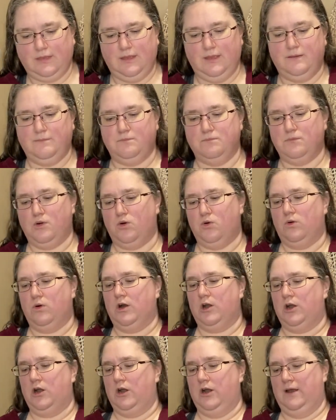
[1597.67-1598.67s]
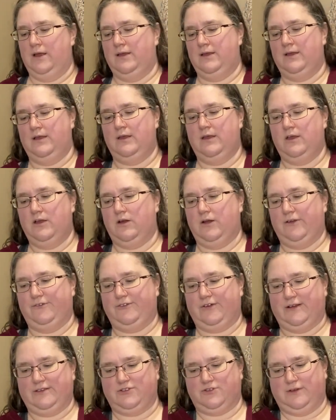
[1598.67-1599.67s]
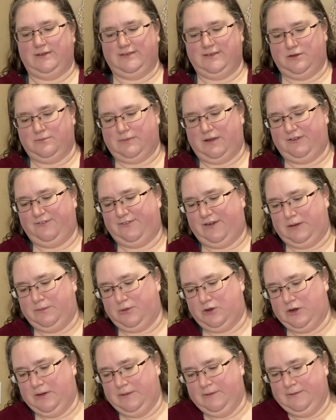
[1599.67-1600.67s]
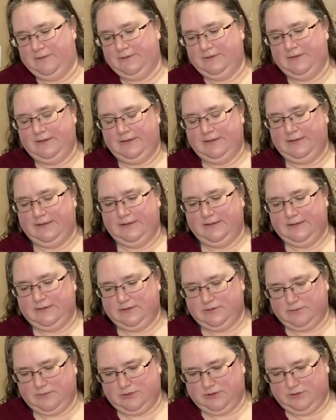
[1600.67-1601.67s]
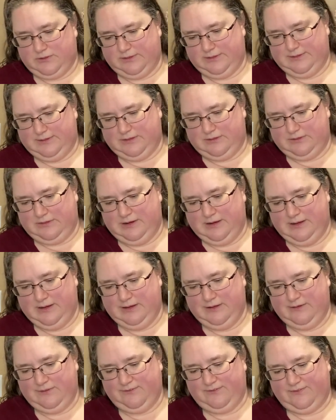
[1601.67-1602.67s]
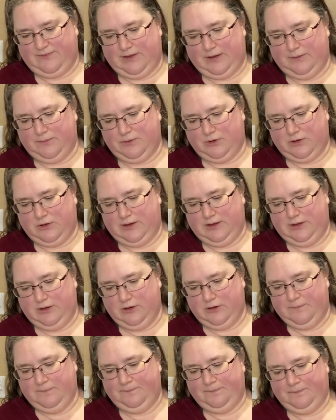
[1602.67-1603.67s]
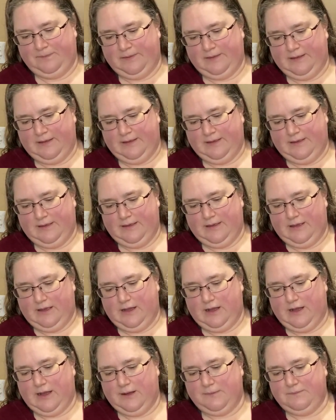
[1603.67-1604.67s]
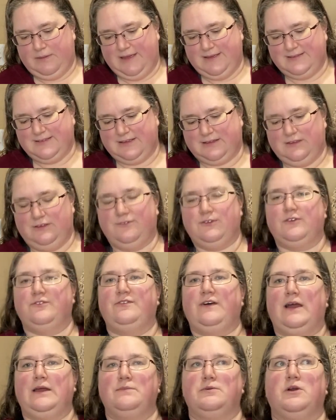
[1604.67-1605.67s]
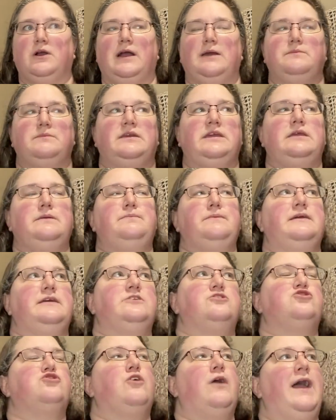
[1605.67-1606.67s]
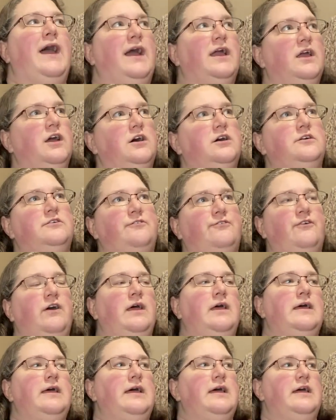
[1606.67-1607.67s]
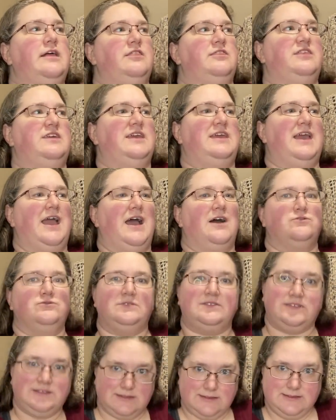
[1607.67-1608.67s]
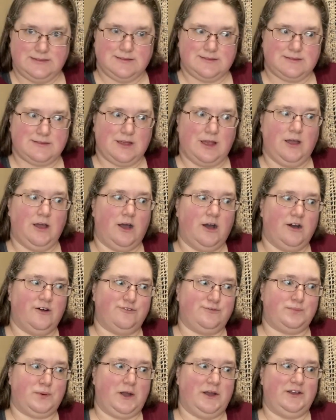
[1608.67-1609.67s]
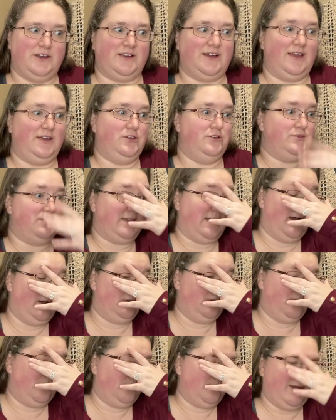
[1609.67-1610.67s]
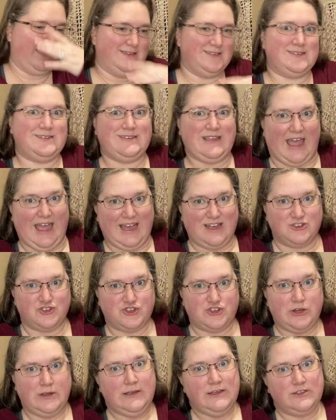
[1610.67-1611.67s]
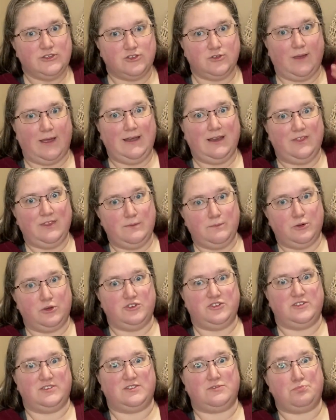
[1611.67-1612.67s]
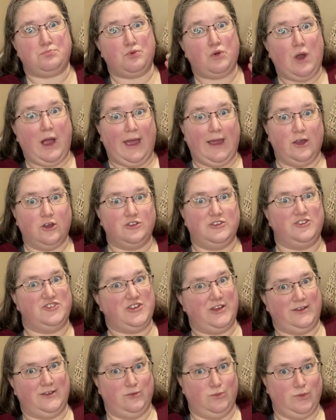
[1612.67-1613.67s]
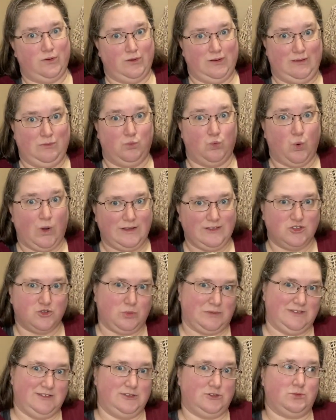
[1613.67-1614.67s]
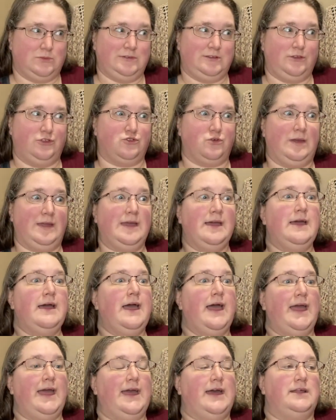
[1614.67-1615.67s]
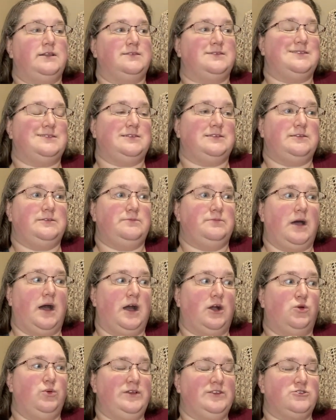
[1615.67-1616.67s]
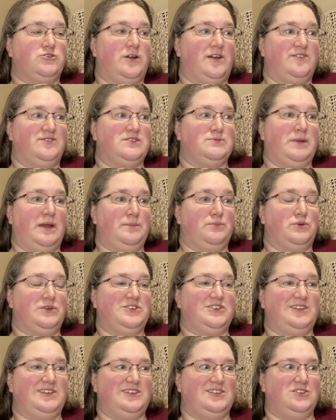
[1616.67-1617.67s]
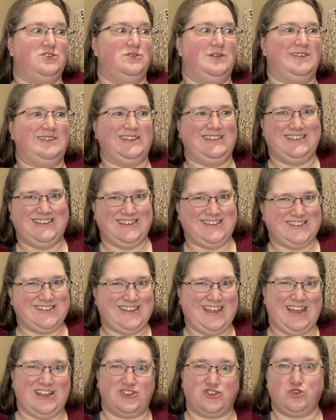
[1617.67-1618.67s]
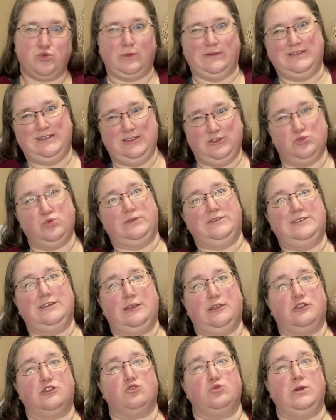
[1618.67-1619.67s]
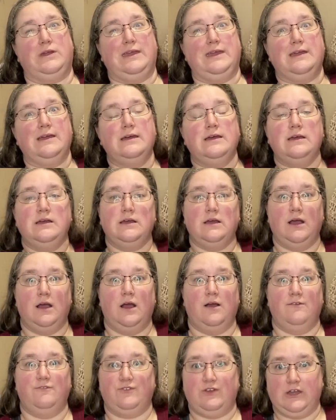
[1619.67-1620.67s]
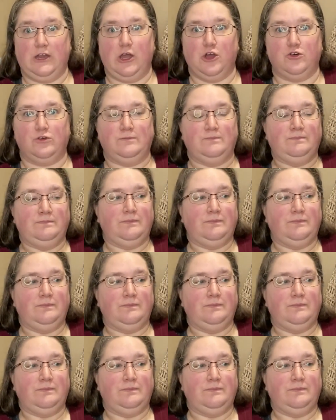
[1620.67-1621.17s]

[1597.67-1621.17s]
more, oh, I forgot to write down my fiber. So I'm going to write down fiber here. Basically for fiber, I'm keeping track of the ounces of product I use out of my stash. So anything purchased prior to January 1, 2023. And Queen's Crafts by Bridget is doing the D-Stash 2023 video,